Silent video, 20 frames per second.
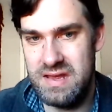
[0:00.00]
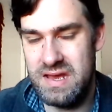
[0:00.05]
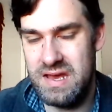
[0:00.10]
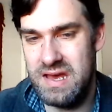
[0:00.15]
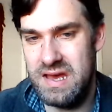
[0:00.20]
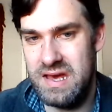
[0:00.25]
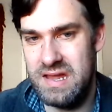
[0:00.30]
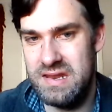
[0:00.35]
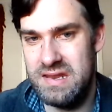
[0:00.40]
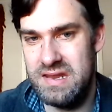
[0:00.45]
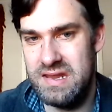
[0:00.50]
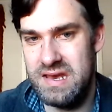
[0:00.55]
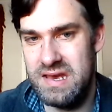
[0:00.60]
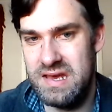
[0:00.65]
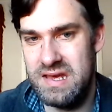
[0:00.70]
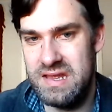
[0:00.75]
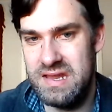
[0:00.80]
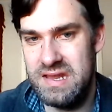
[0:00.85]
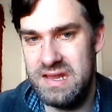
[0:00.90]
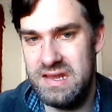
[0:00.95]
and
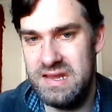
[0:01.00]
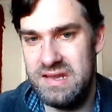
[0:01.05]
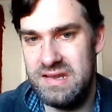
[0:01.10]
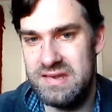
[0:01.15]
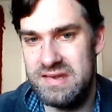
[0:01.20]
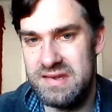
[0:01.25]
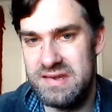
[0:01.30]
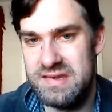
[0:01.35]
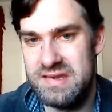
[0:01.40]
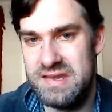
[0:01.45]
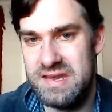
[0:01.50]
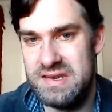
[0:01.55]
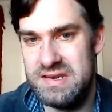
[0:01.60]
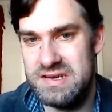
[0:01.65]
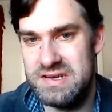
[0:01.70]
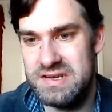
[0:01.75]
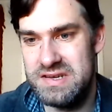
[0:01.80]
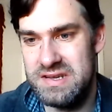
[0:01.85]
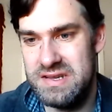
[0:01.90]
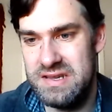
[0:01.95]
that he's
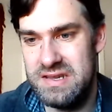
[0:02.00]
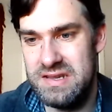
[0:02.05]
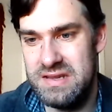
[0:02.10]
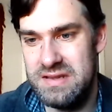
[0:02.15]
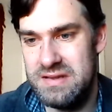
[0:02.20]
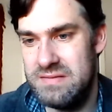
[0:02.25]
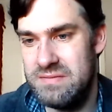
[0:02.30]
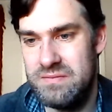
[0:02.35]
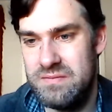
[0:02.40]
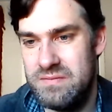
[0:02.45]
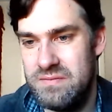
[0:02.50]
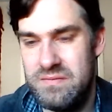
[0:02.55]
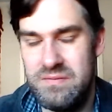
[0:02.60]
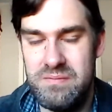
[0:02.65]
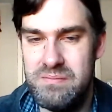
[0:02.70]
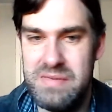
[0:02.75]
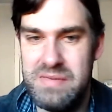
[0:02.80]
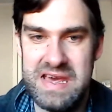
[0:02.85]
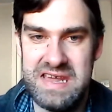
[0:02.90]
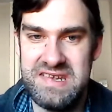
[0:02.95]
essentially
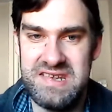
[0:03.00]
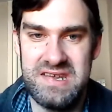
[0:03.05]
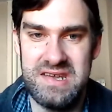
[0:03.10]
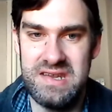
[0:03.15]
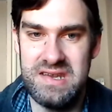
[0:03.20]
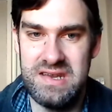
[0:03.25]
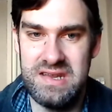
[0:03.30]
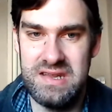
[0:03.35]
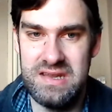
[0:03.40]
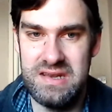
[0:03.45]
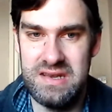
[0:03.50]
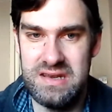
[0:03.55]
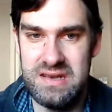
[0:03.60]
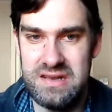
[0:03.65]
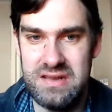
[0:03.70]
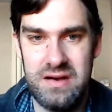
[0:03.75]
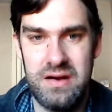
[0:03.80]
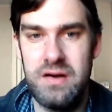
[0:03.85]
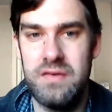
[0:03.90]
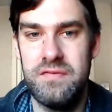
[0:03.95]
messing
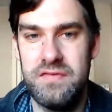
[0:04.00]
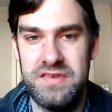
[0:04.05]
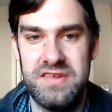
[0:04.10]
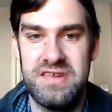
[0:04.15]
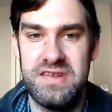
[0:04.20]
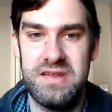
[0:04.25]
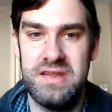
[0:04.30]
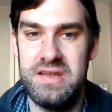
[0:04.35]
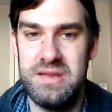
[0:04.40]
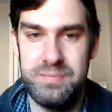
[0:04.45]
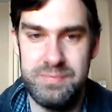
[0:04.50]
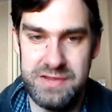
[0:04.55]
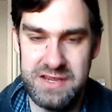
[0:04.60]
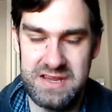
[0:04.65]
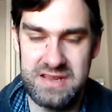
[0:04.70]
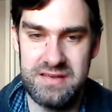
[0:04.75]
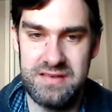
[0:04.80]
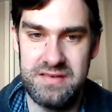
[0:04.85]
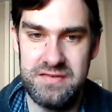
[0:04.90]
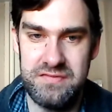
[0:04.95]
in, obviously
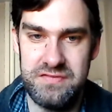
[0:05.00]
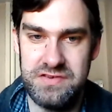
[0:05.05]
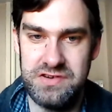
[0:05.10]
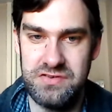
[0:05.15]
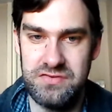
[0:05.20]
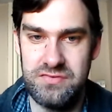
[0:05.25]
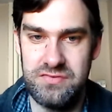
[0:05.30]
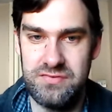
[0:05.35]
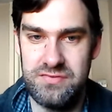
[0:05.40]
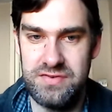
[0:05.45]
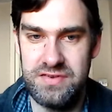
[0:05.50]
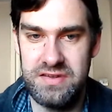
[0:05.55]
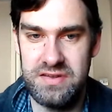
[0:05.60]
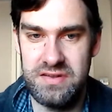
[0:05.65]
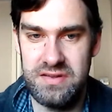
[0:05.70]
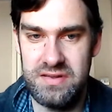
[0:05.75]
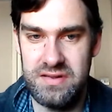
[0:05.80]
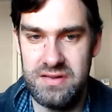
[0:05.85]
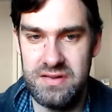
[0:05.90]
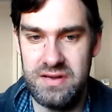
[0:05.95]
because of Jules'
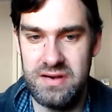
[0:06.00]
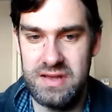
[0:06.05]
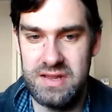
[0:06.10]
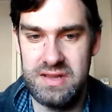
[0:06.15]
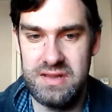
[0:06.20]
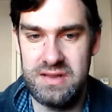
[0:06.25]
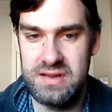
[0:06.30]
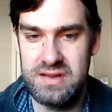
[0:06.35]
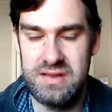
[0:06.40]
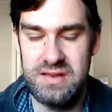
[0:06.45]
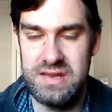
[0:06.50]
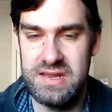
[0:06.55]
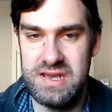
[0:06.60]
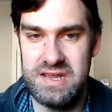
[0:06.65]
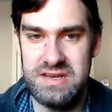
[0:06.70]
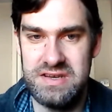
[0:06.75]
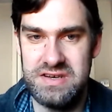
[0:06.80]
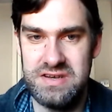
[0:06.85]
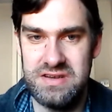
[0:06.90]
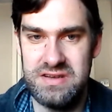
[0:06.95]
like
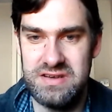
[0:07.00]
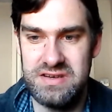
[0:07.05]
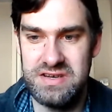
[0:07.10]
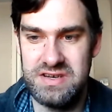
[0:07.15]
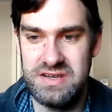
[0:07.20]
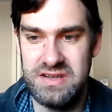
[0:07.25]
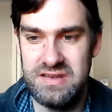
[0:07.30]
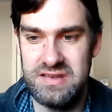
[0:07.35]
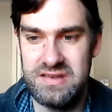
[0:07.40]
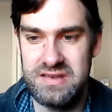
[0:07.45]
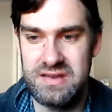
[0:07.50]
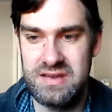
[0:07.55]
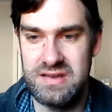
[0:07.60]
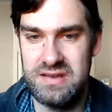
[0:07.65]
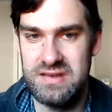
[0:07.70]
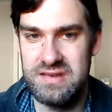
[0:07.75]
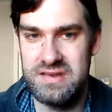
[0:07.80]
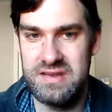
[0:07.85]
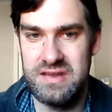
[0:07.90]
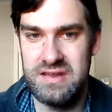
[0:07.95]
connection, she's
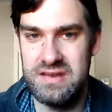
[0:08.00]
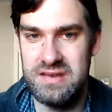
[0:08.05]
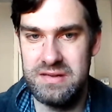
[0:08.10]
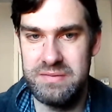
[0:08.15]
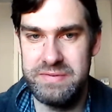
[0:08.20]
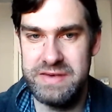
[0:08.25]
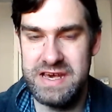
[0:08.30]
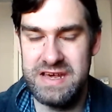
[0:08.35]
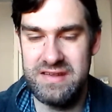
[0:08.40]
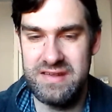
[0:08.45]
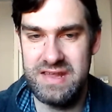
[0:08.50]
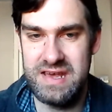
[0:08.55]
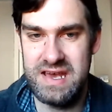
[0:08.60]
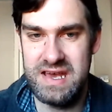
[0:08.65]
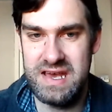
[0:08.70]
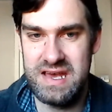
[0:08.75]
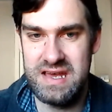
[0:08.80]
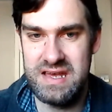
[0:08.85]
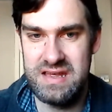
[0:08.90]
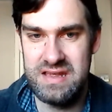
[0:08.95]
concerned about
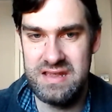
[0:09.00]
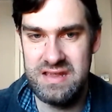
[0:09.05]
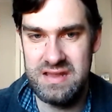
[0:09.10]
that.